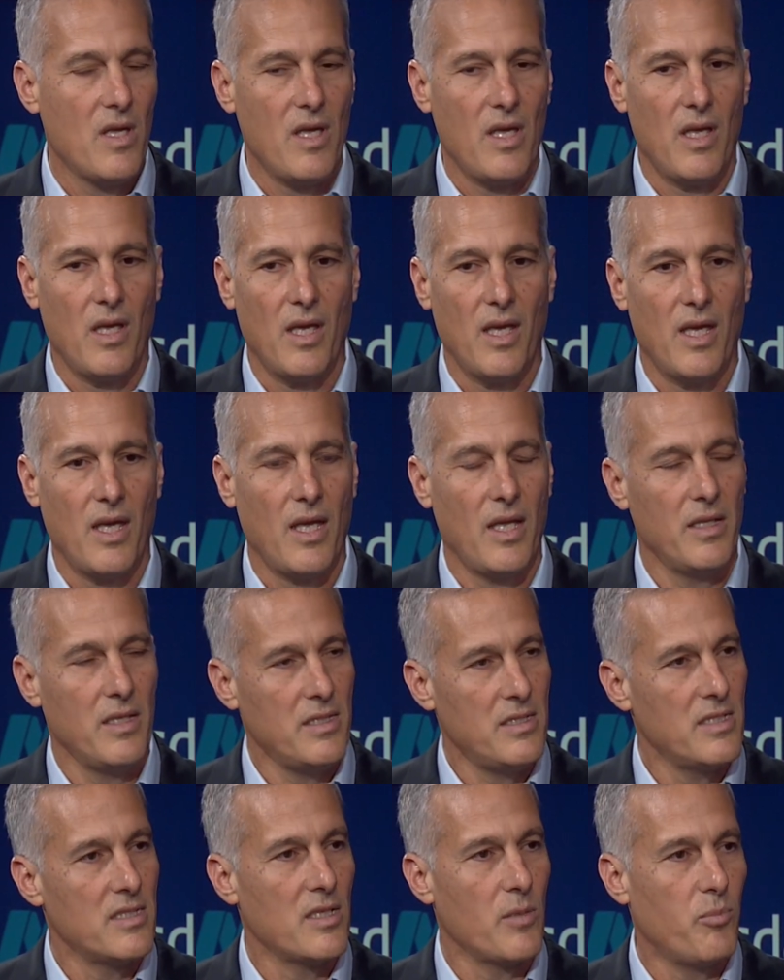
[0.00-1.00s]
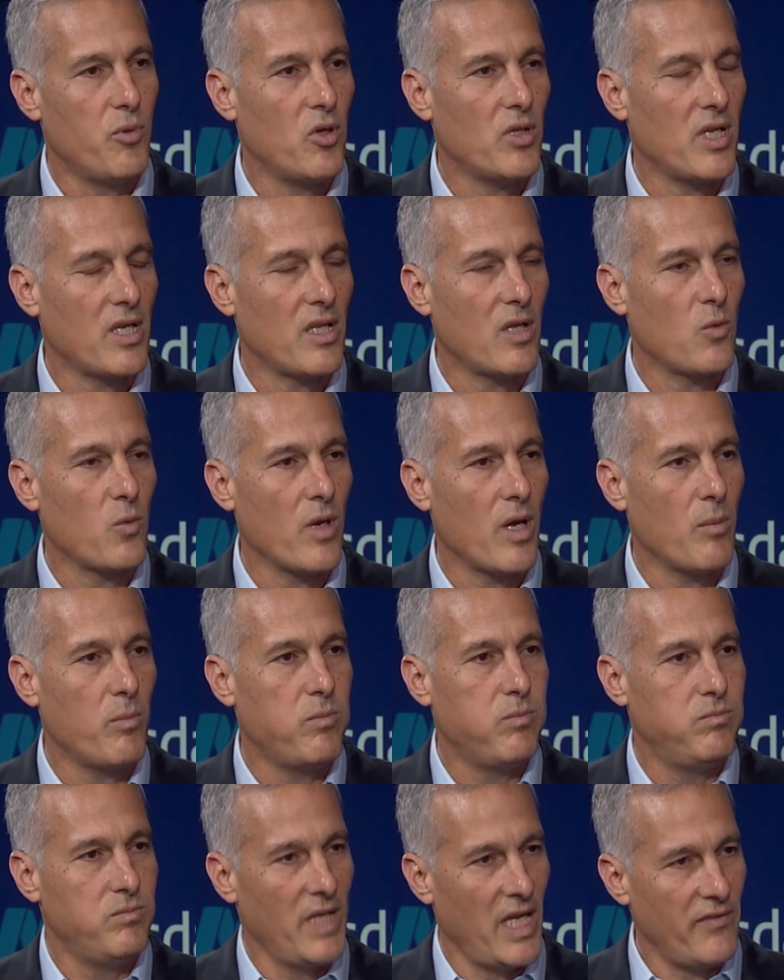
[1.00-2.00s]
And this is a product that we are
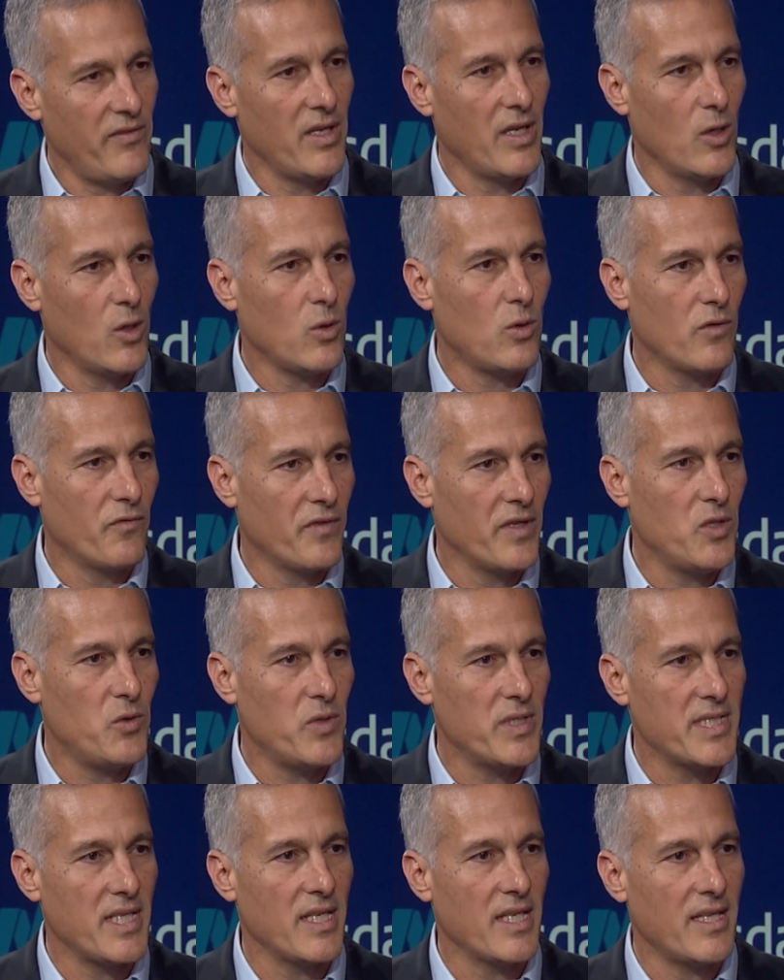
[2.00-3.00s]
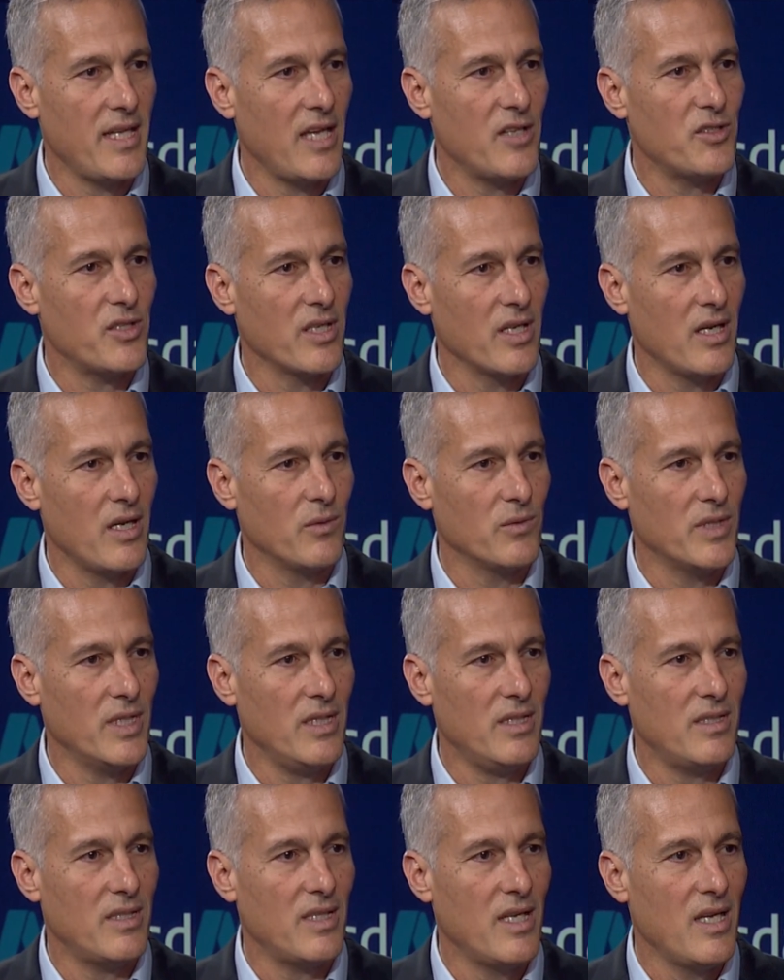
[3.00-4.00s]
having a lot of interest and attention around
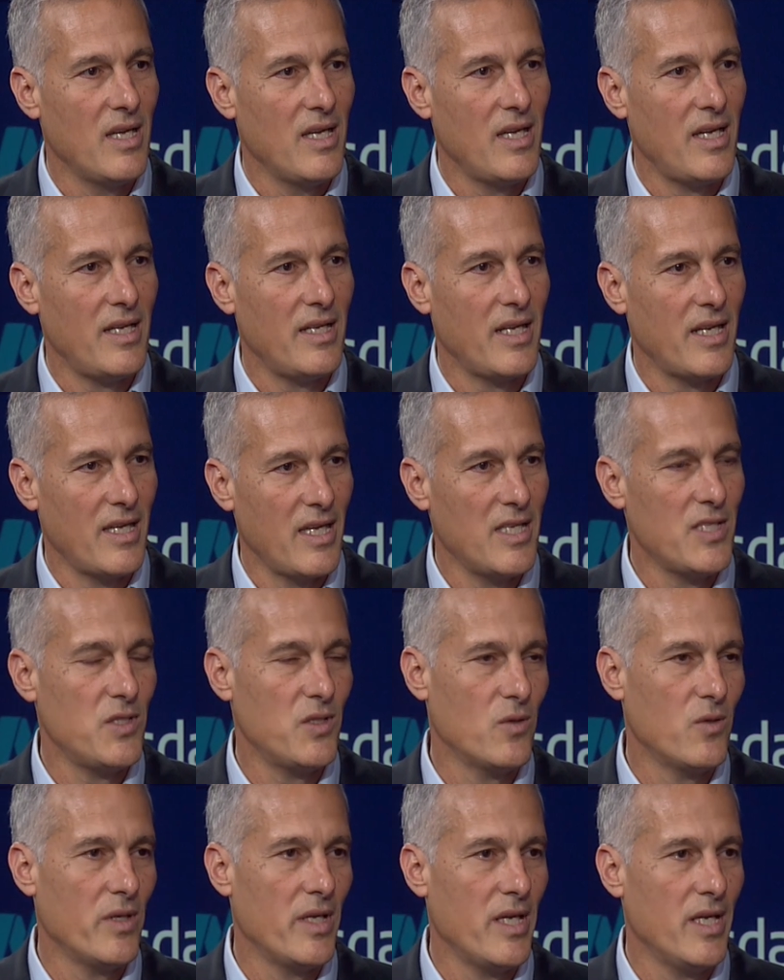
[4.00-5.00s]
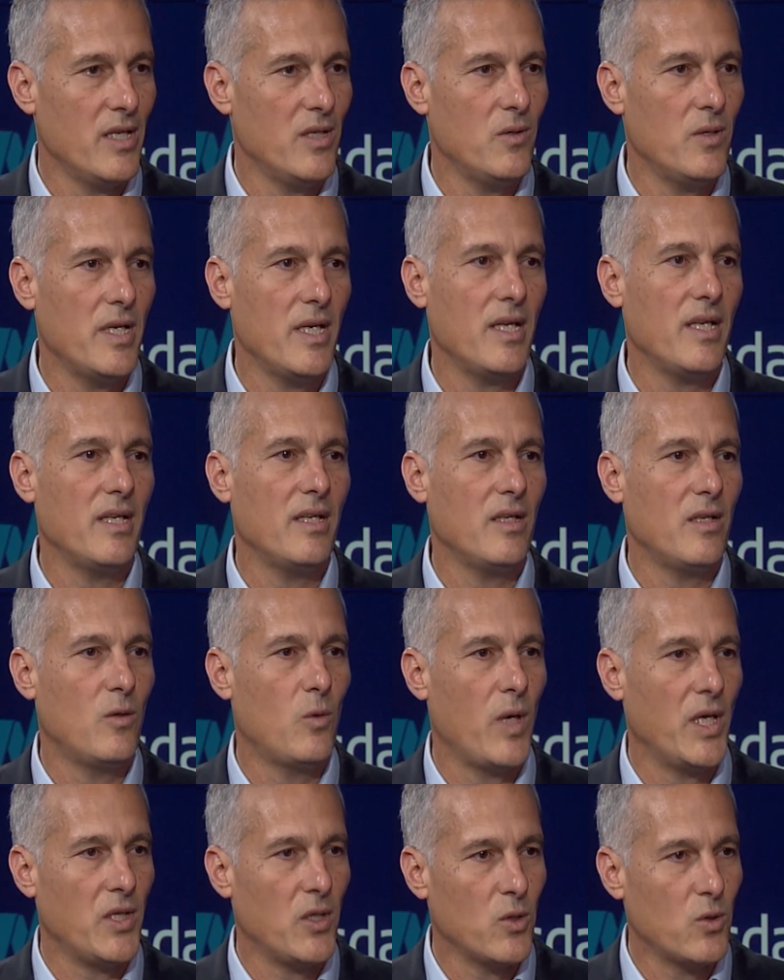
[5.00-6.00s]
it. And I guess you're going to hear
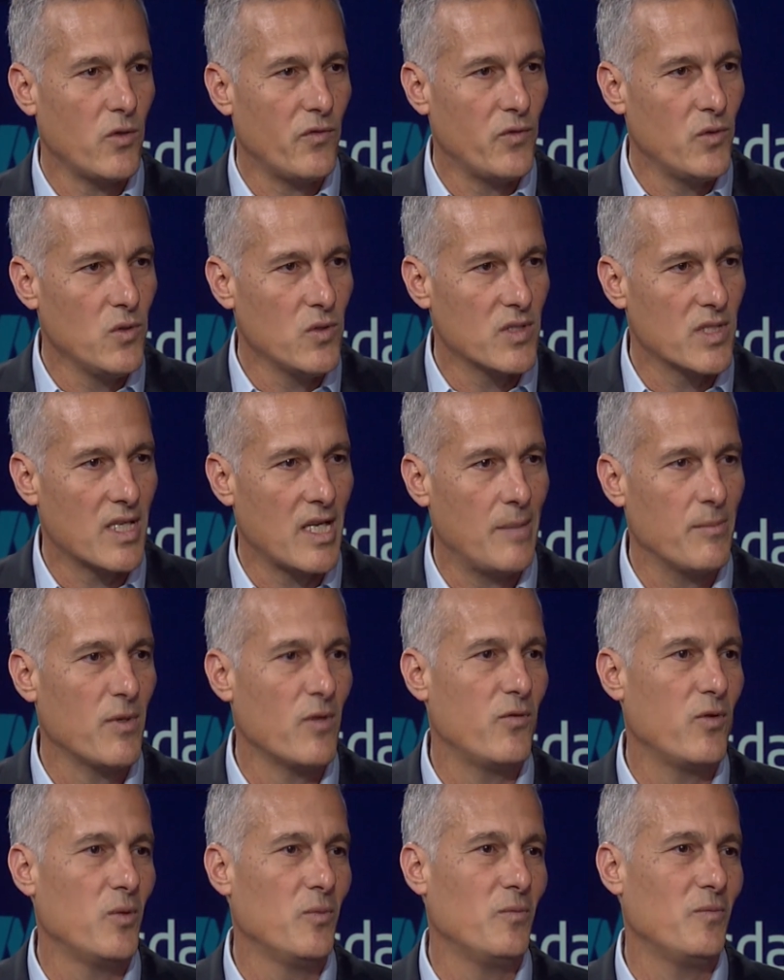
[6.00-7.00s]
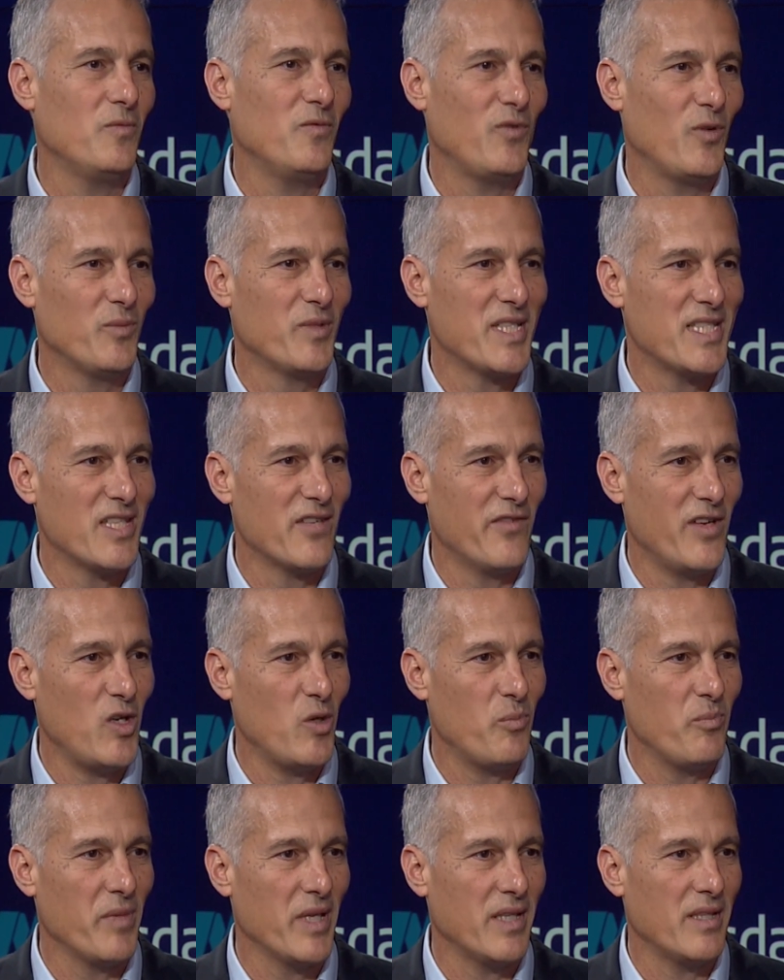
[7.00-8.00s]
quite a lot of news coming from this
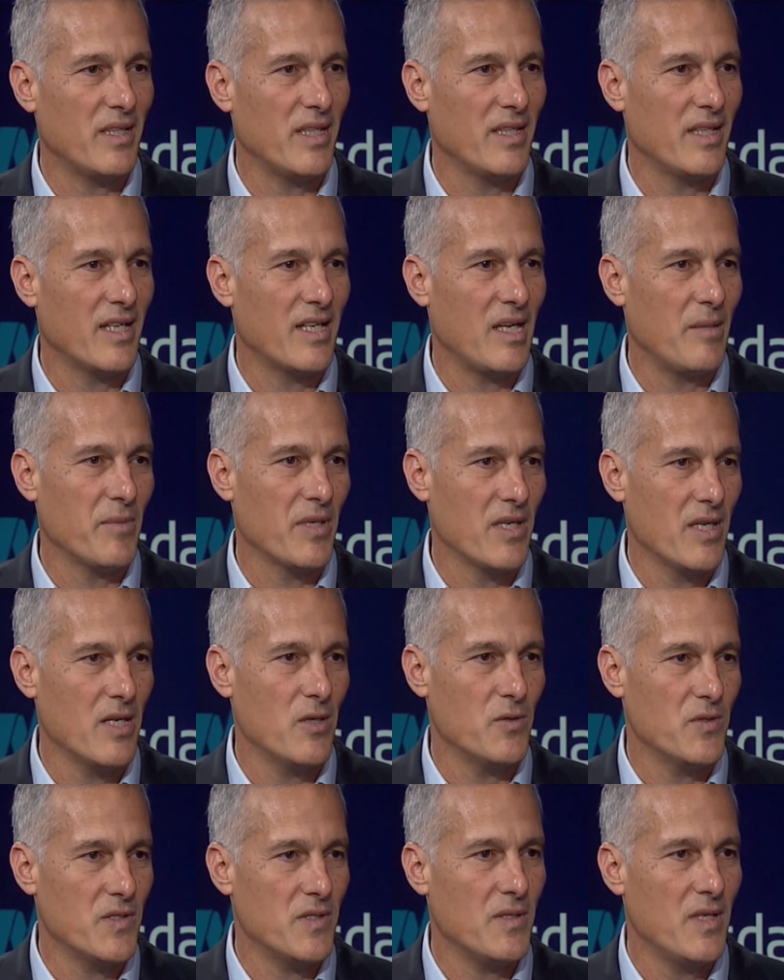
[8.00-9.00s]
development in the coming years.